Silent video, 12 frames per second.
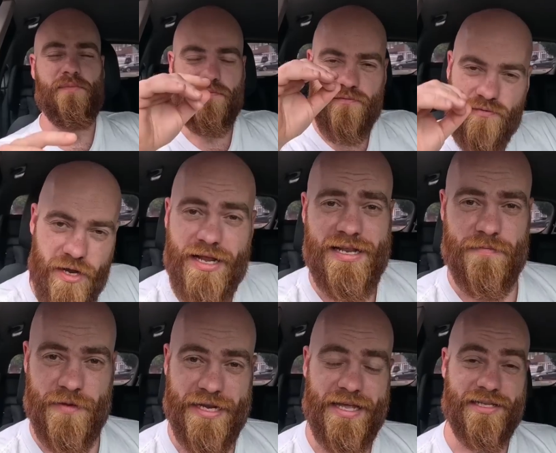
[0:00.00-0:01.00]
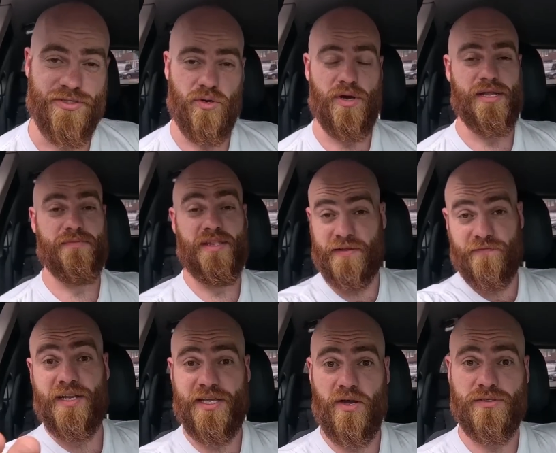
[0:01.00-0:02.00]
we've really been enjoying this
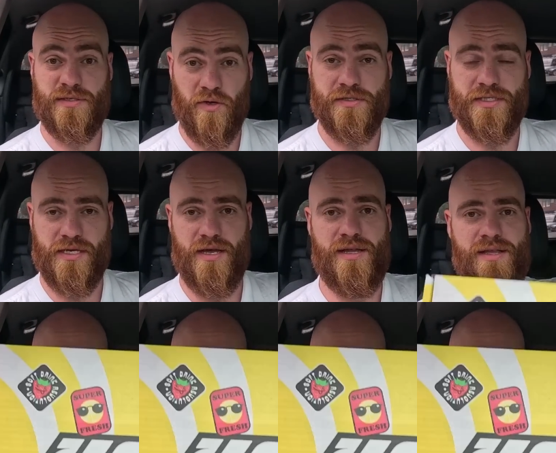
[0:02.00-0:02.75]
video's sponsor,